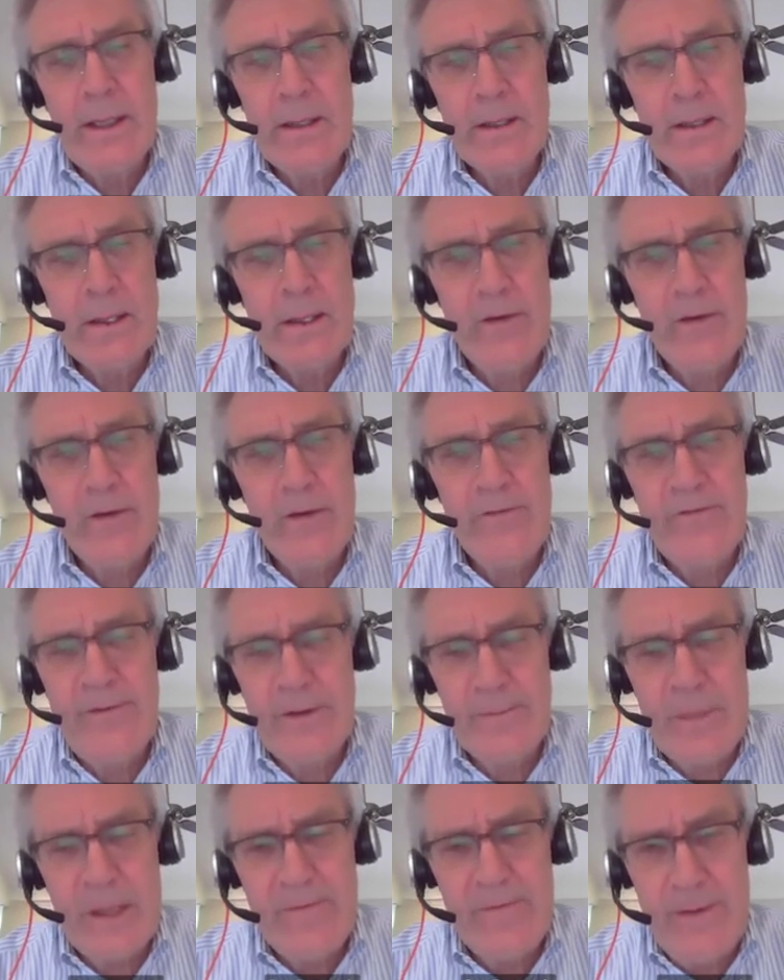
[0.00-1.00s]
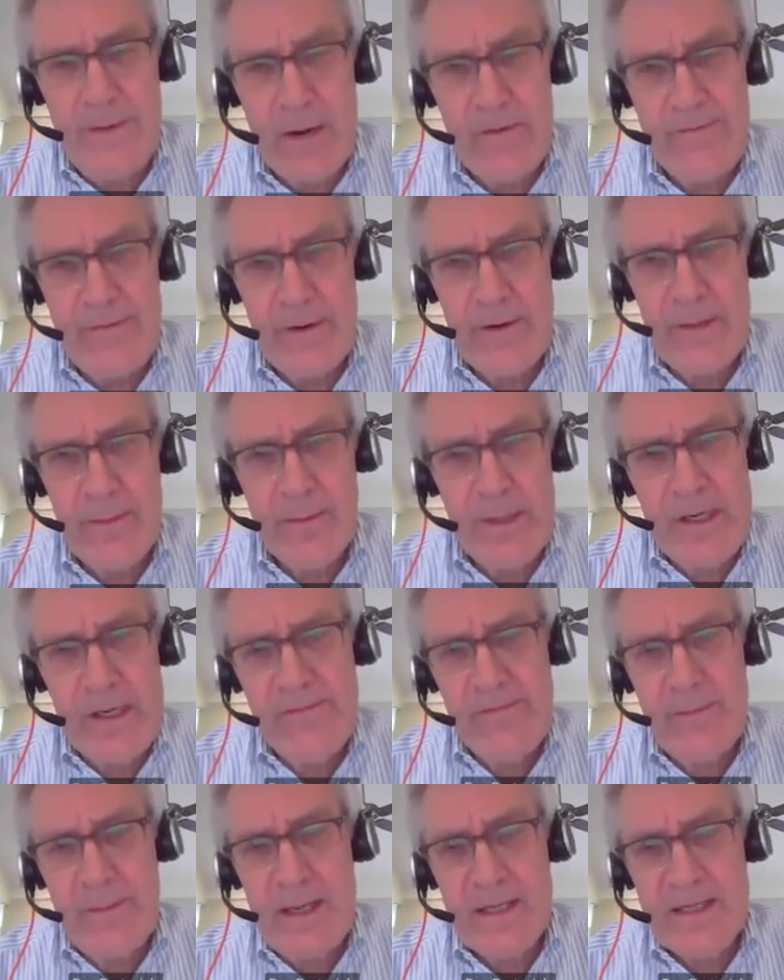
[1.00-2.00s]
I'll, I'll be very, very
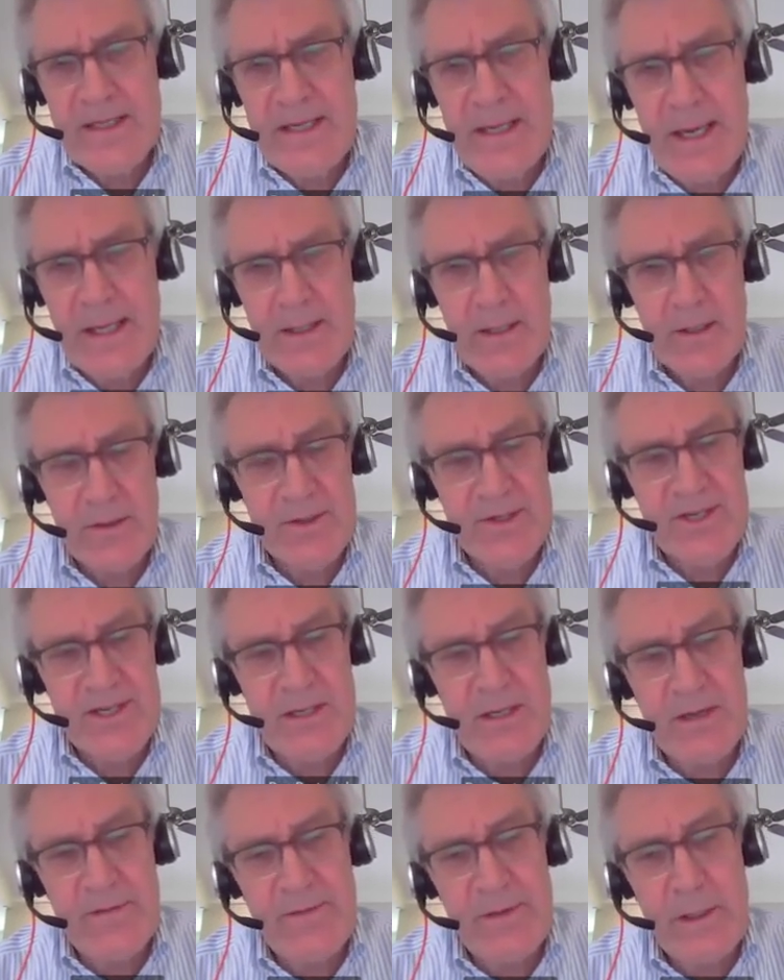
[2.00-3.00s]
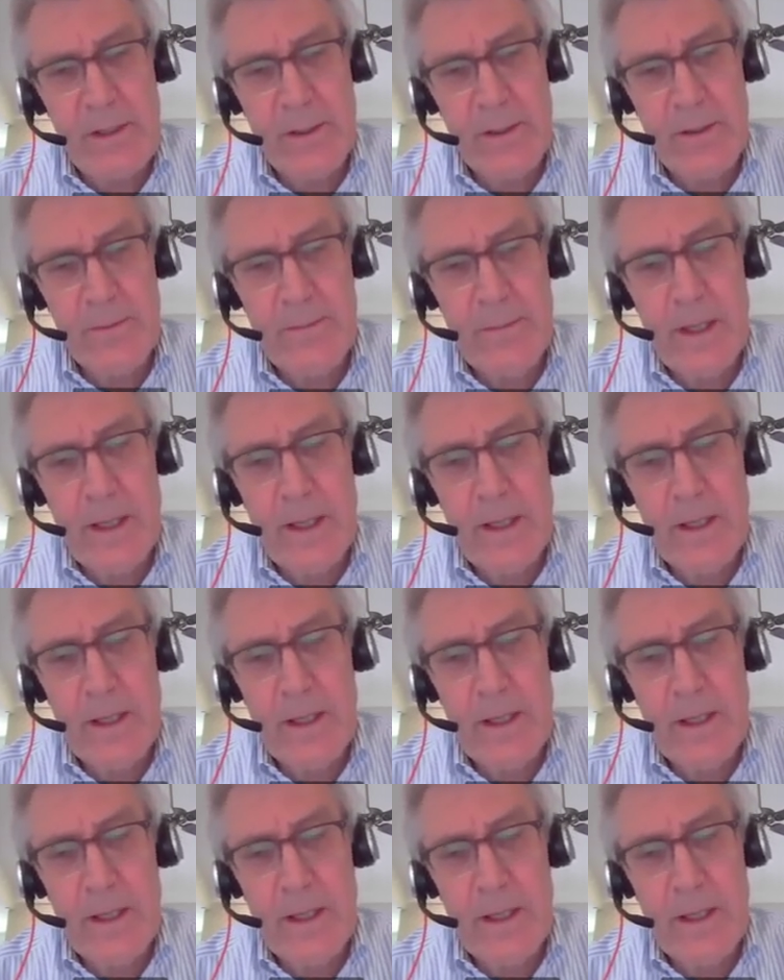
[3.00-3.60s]
brief about technical stuff here.